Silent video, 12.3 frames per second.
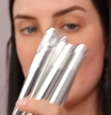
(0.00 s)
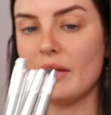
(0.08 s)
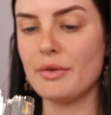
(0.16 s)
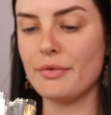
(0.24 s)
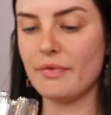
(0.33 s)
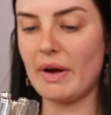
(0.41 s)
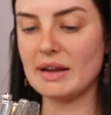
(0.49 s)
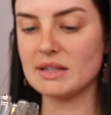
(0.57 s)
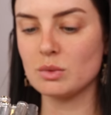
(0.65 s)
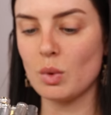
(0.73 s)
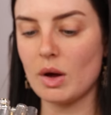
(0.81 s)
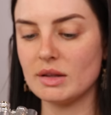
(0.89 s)
and the
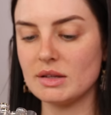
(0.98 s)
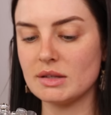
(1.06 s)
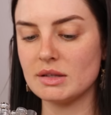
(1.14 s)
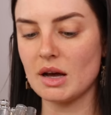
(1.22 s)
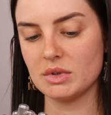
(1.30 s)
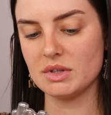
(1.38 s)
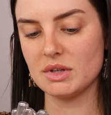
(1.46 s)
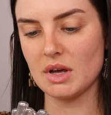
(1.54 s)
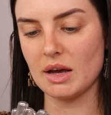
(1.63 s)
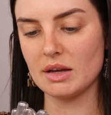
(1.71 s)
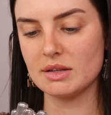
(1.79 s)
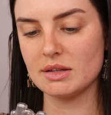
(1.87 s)
face ones, what's the
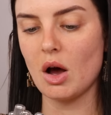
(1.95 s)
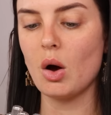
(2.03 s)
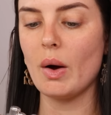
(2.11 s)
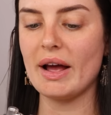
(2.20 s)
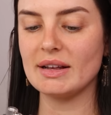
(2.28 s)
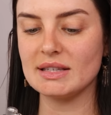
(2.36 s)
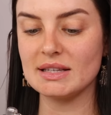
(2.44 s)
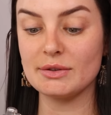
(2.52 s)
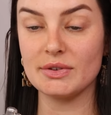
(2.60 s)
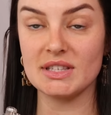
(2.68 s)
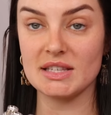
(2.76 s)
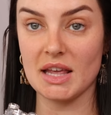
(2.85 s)
S? Oh, S is
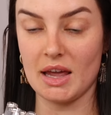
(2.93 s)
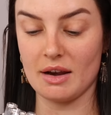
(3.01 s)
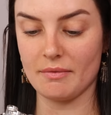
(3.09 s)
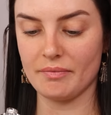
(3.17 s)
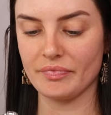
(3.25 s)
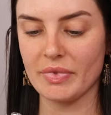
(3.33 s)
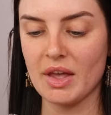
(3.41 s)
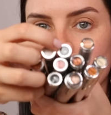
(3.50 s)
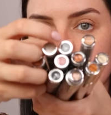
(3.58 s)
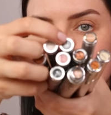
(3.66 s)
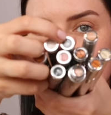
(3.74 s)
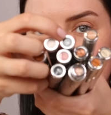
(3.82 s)
for skin.
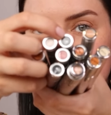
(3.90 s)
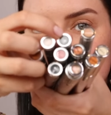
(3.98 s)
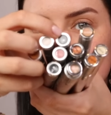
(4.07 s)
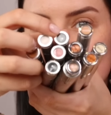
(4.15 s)
And then you've